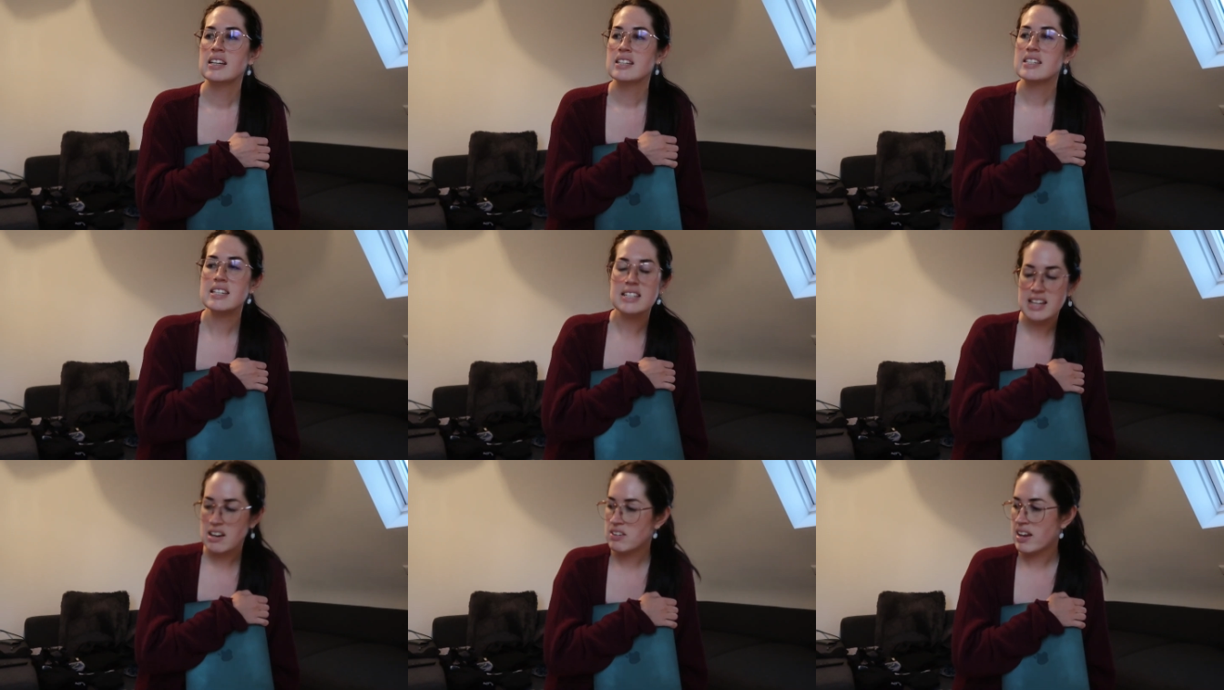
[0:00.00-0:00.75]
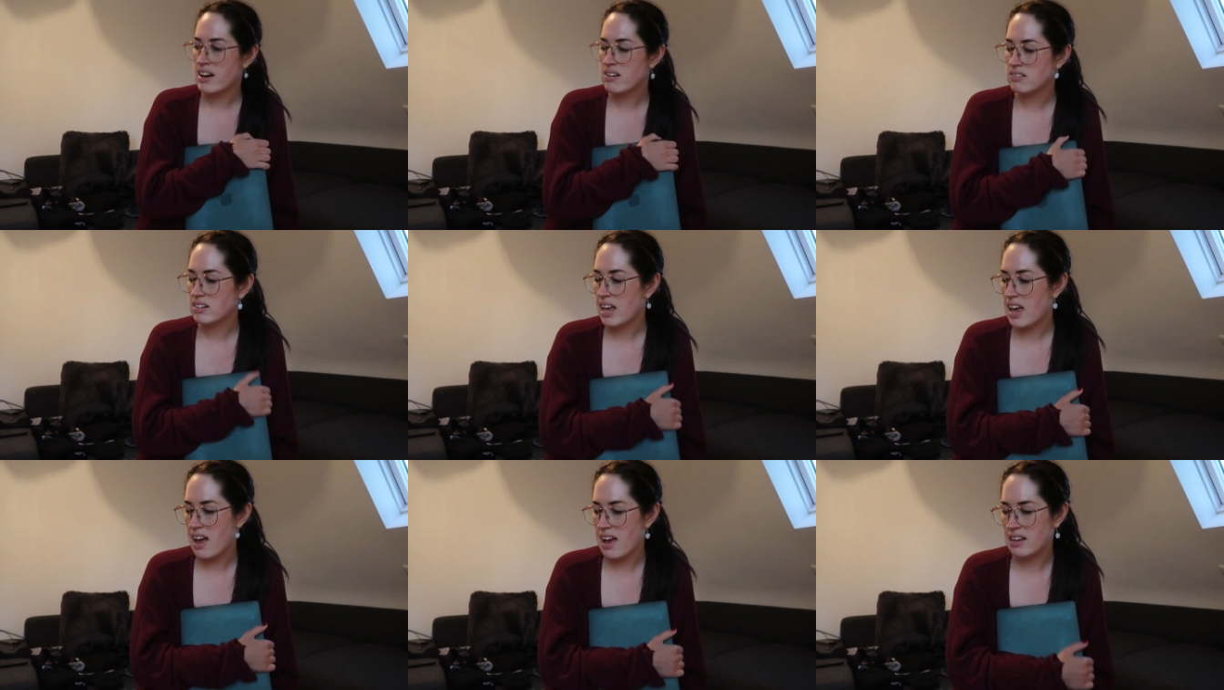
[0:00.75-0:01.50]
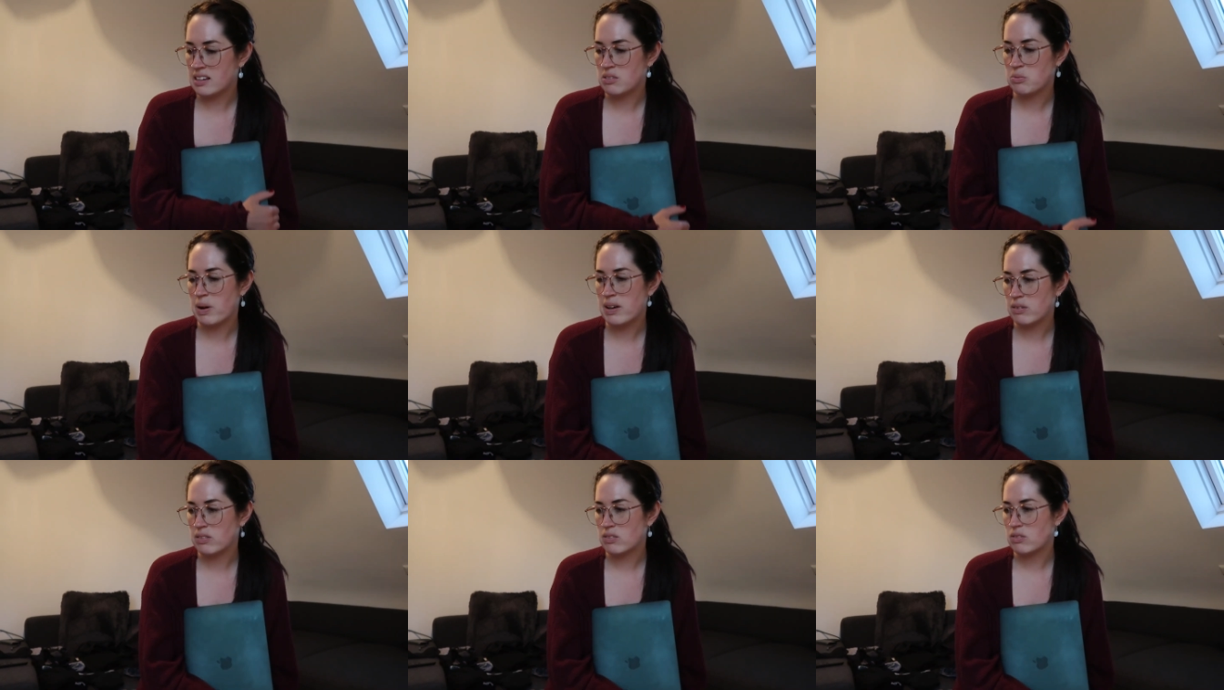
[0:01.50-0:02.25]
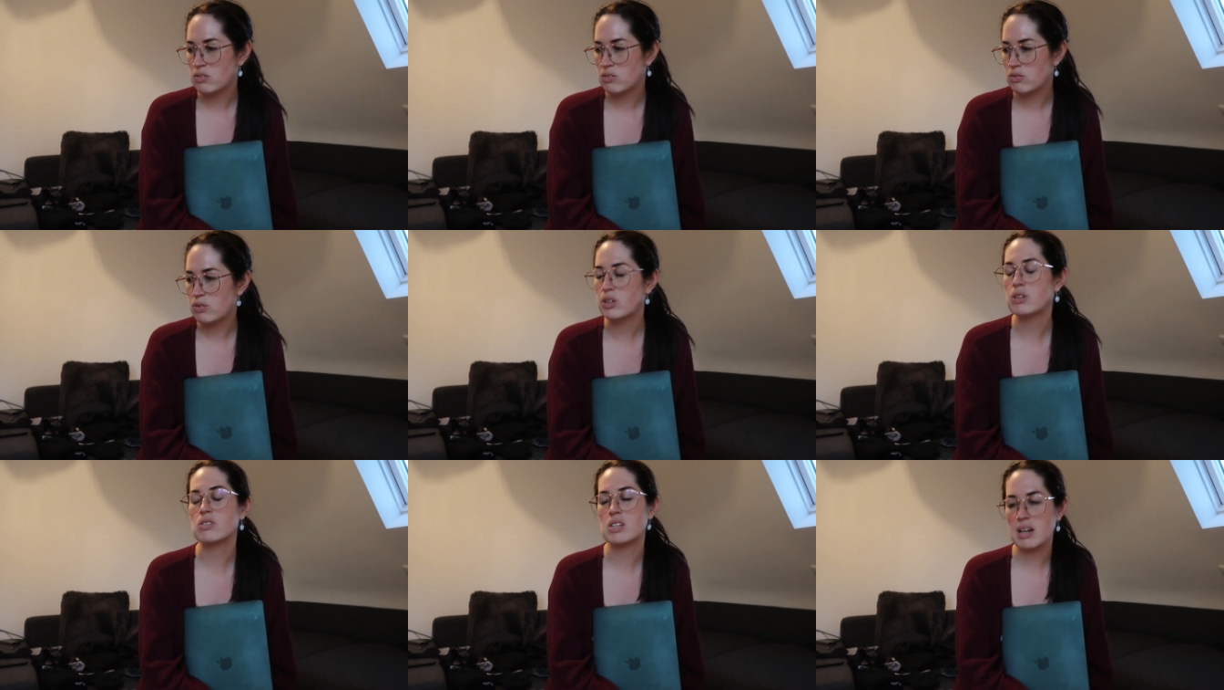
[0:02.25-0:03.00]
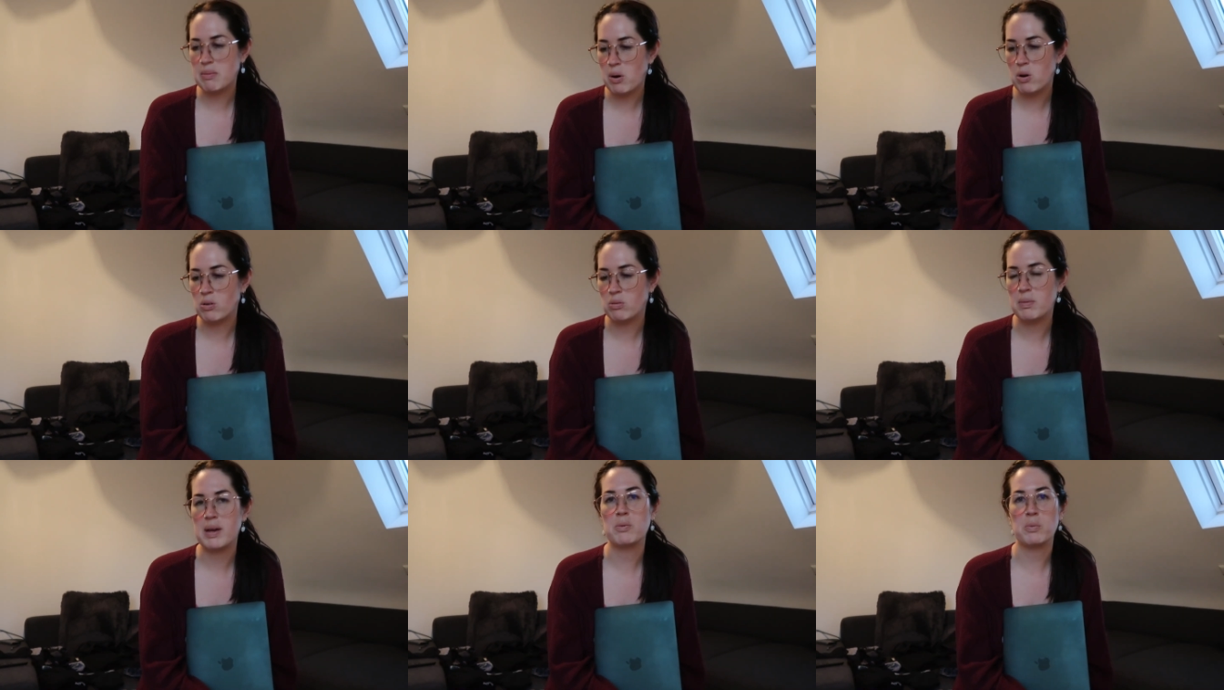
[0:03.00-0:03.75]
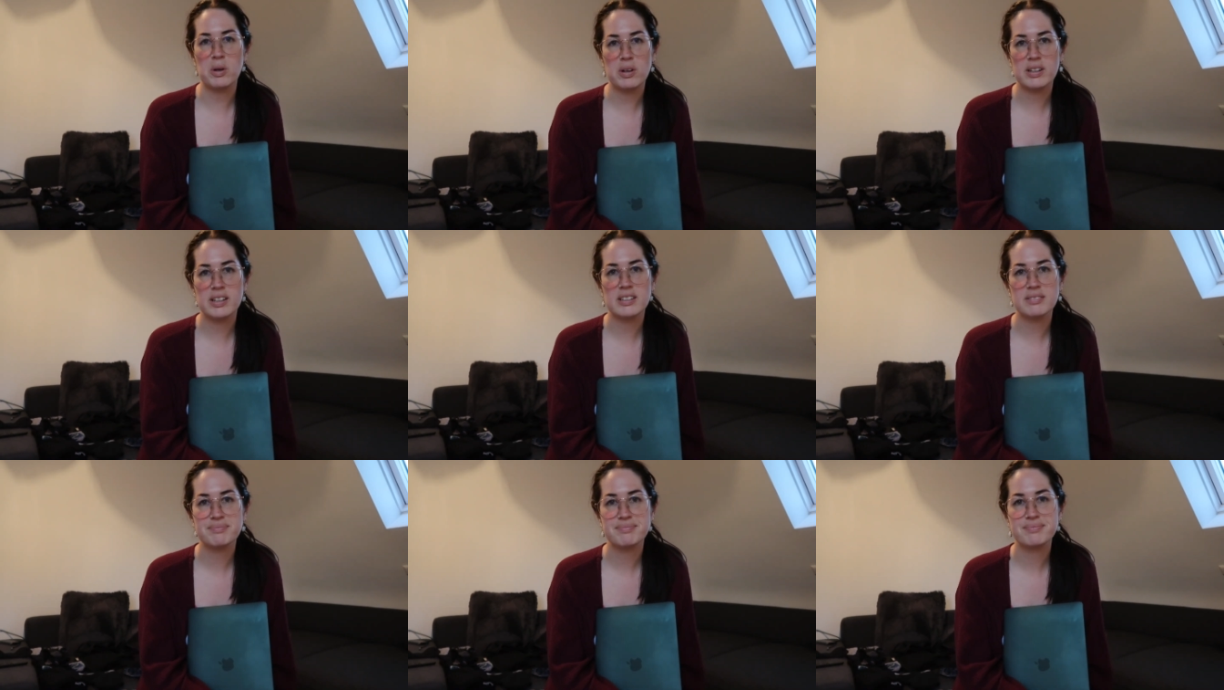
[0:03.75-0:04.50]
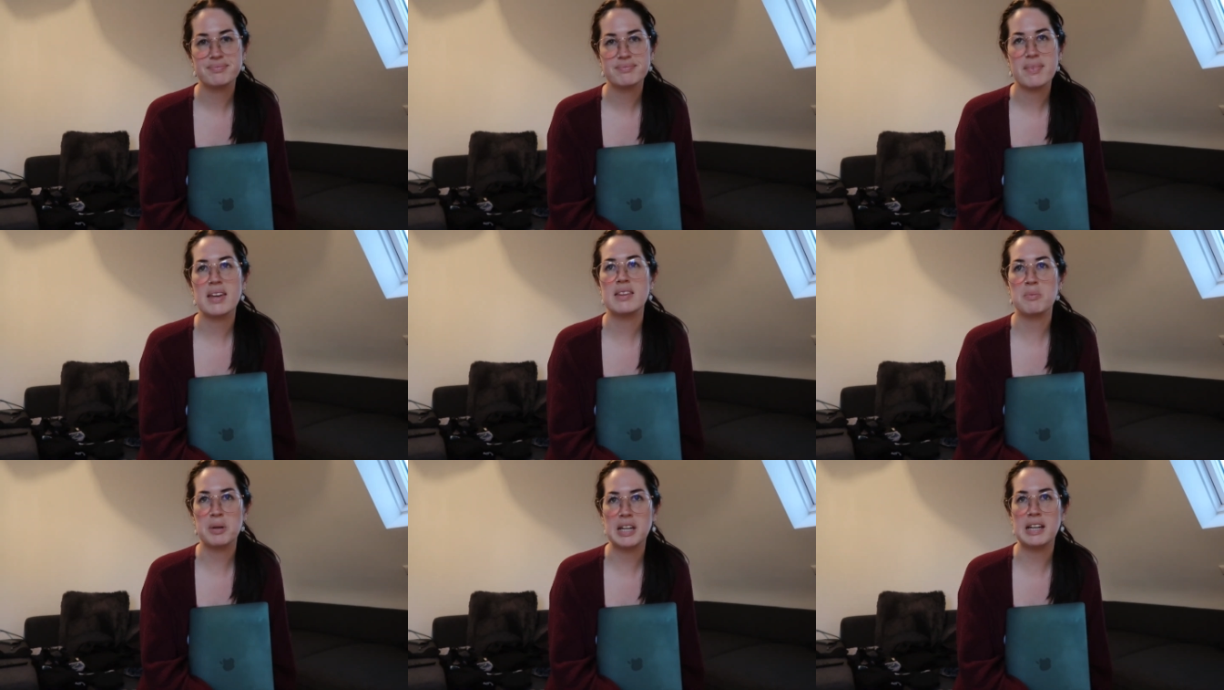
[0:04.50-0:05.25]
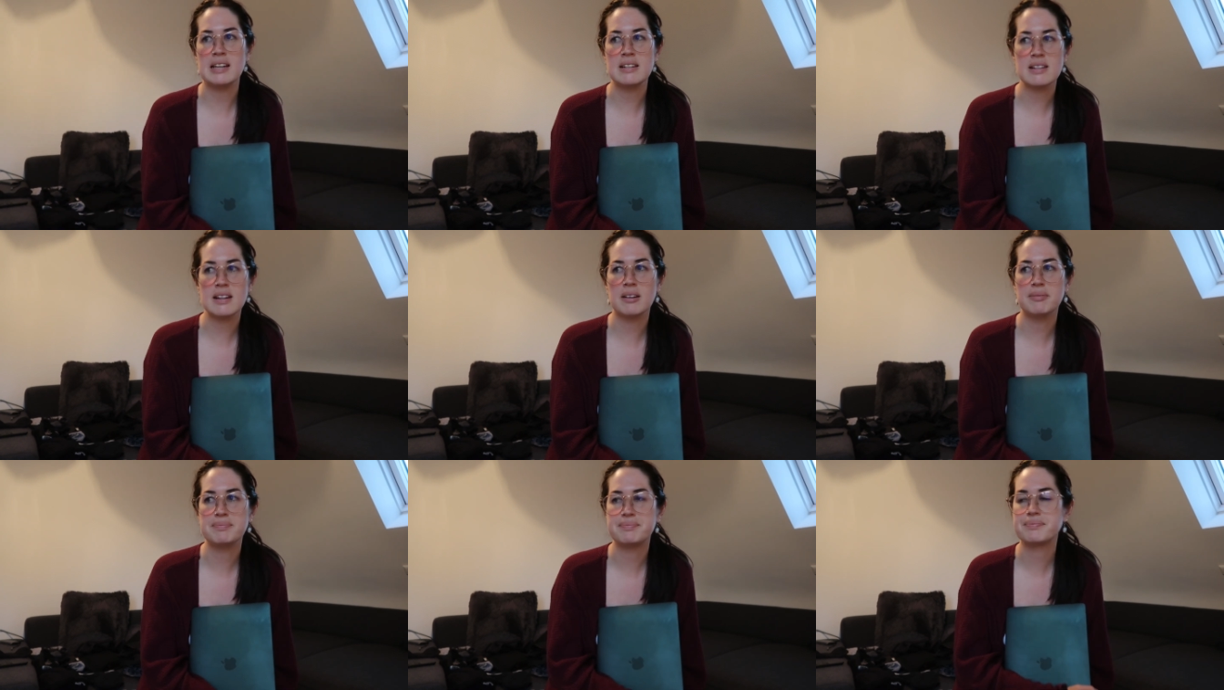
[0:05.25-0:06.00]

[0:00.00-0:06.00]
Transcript: sit down now and wait for Luke to come home and work, and then we're gonna eat dinner.